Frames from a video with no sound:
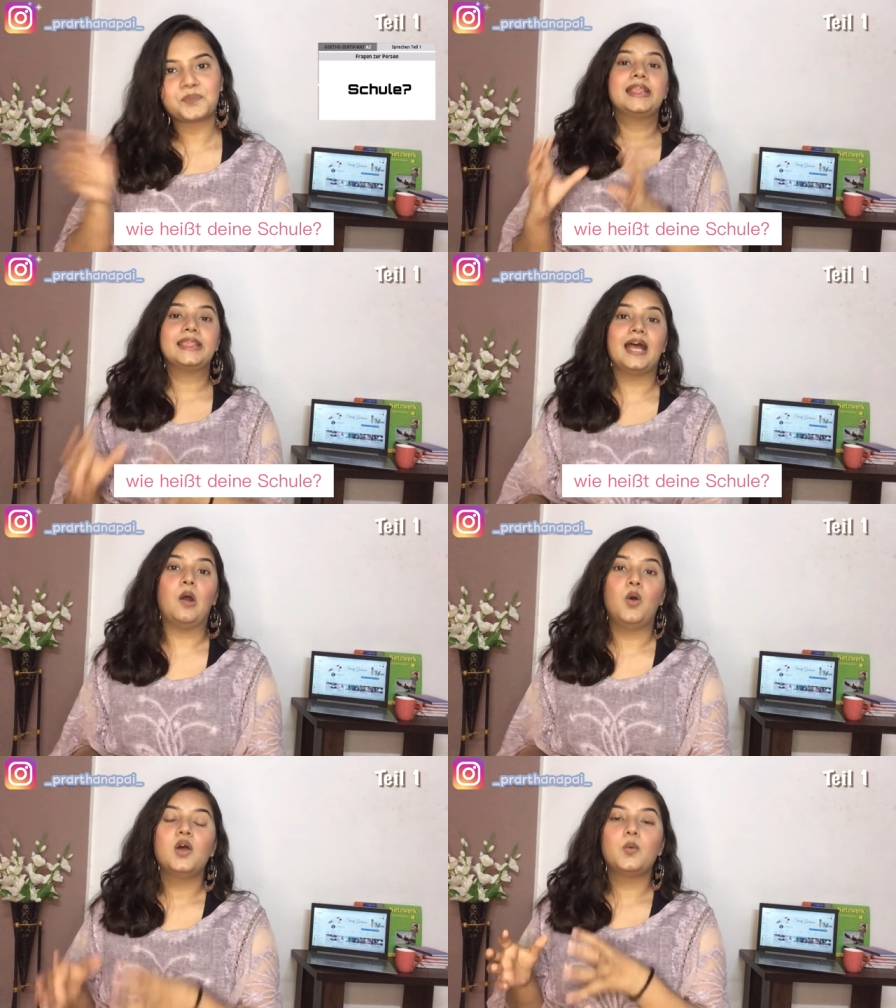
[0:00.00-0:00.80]
Now,
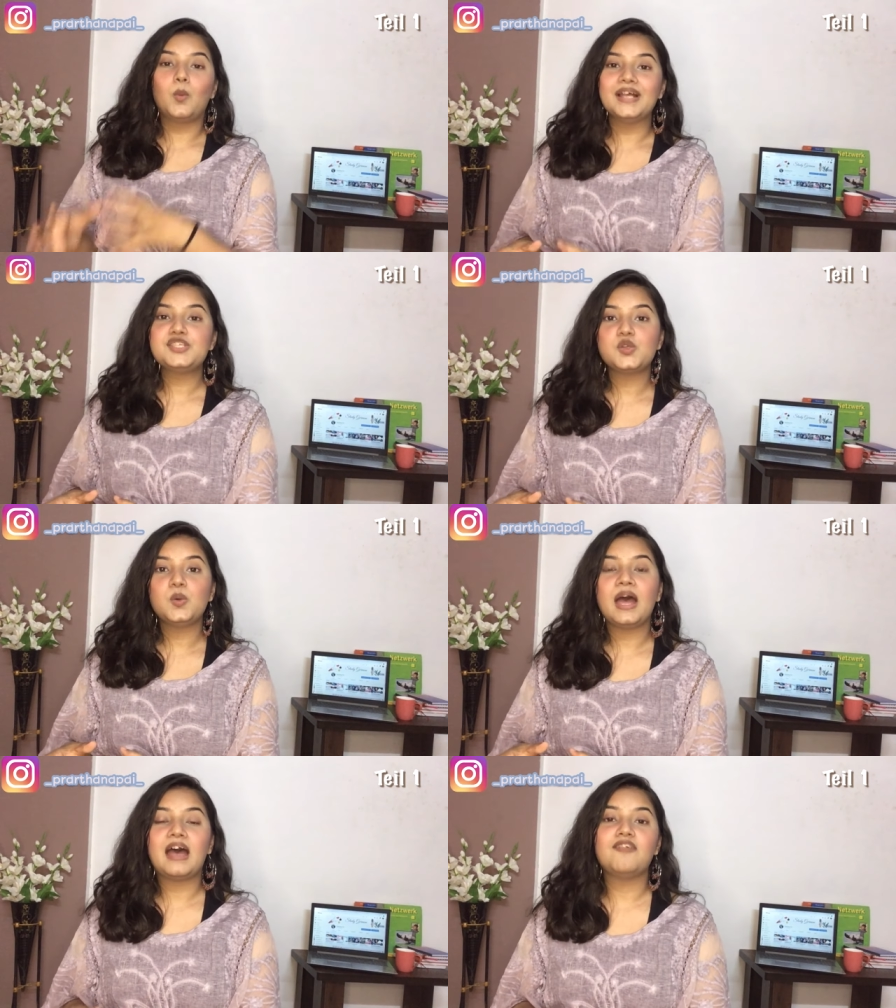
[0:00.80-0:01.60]
once you
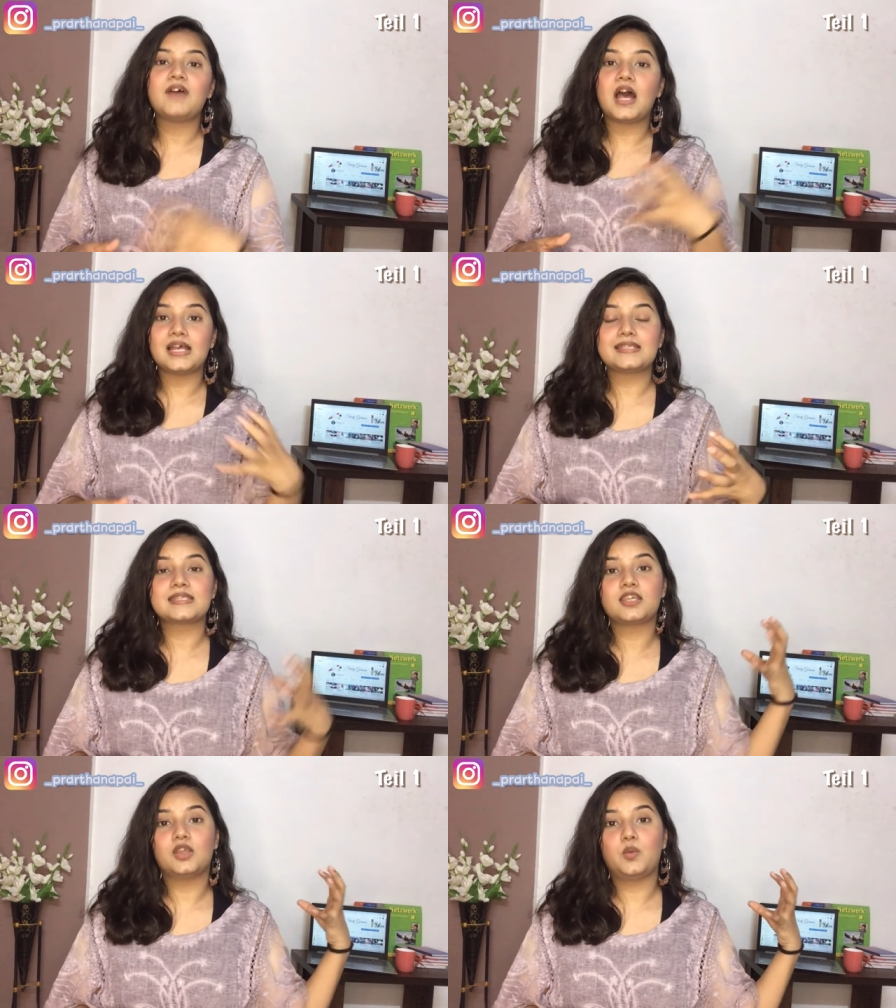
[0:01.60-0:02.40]
have
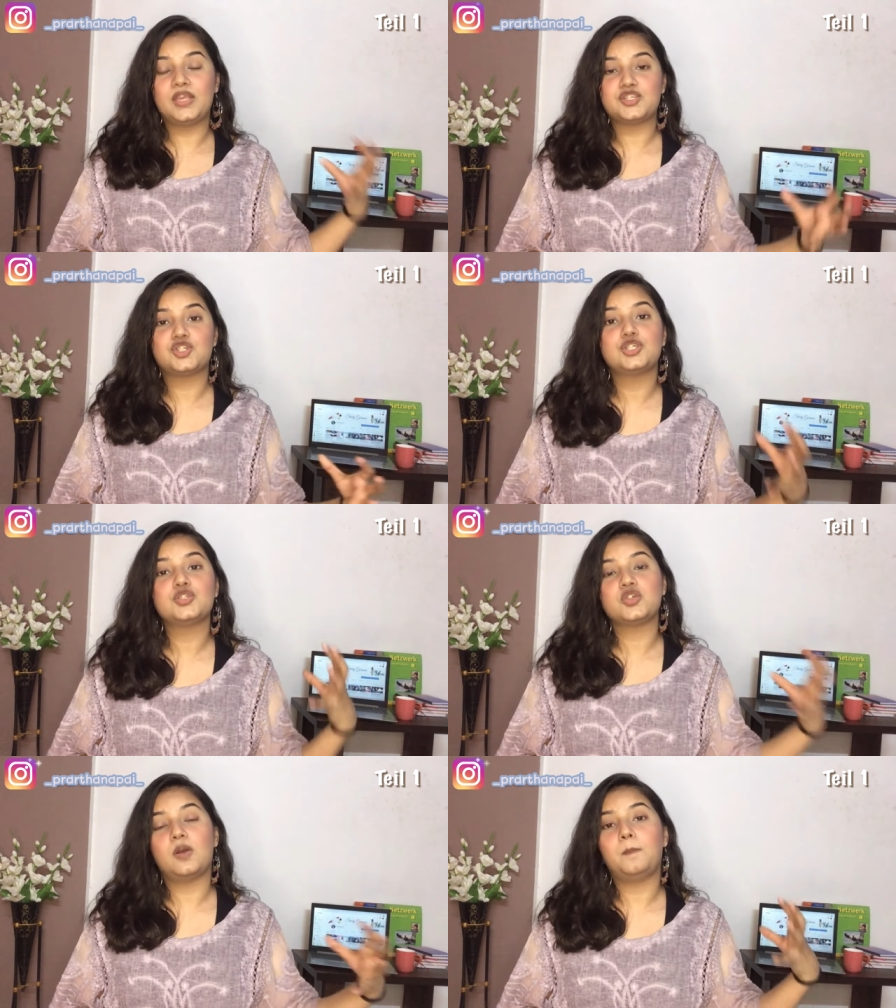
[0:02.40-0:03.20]
asked question
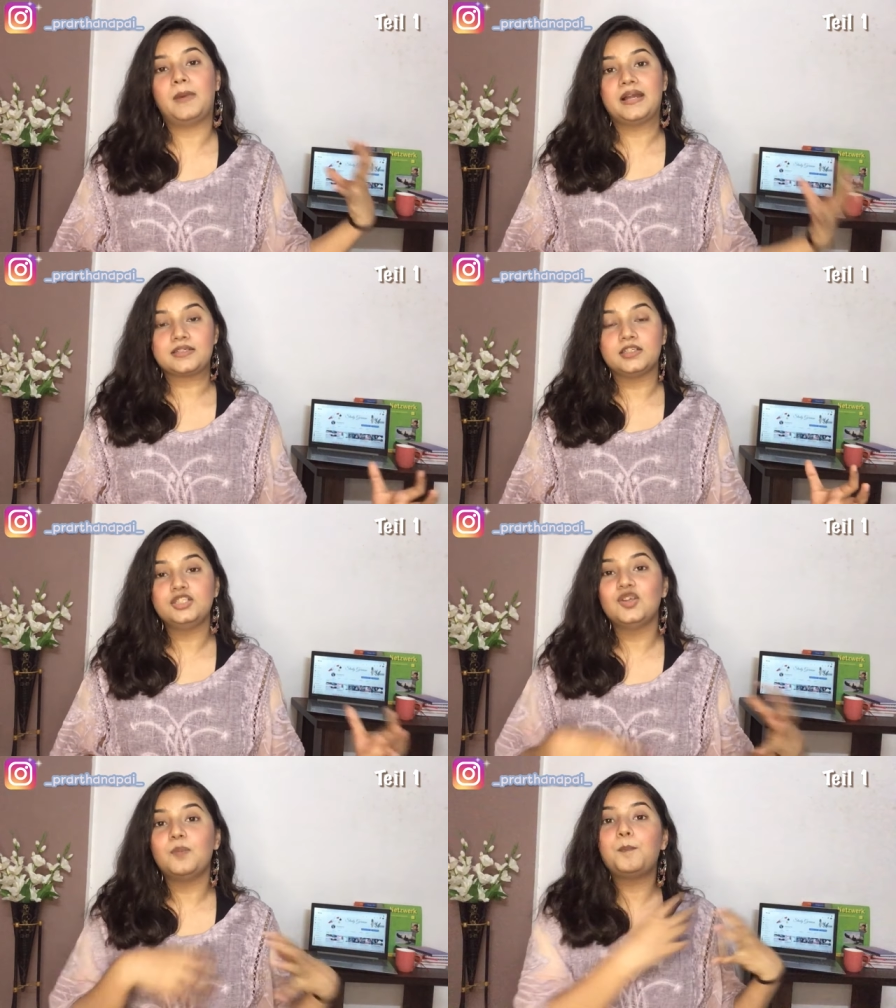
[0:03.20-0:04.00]
to your partner,
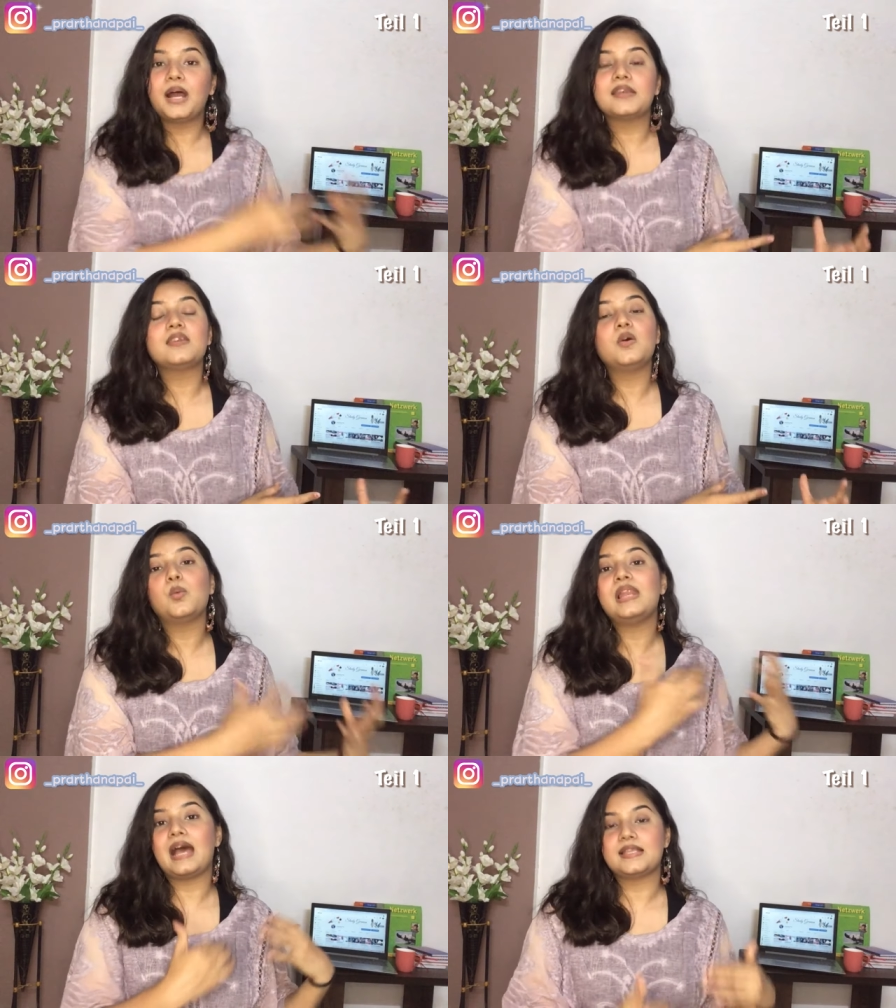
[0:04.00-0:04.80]
your partner
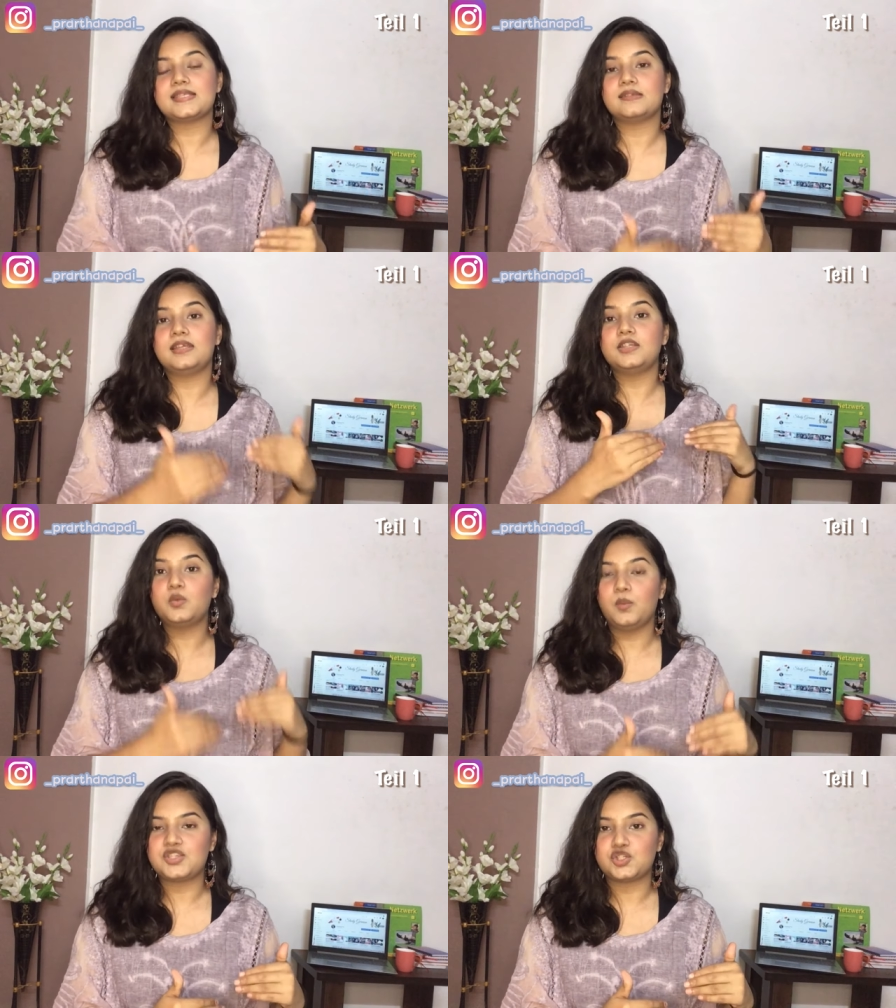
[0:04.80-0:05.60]
will answer that
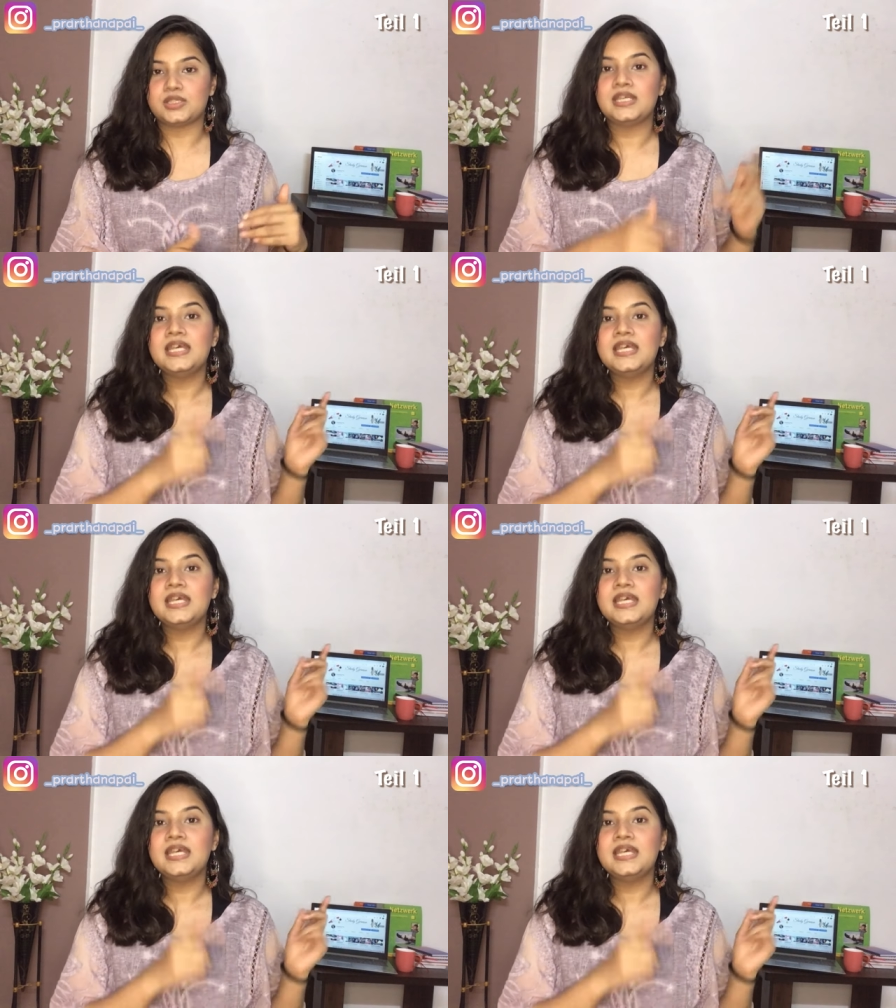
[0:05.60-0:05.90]
question.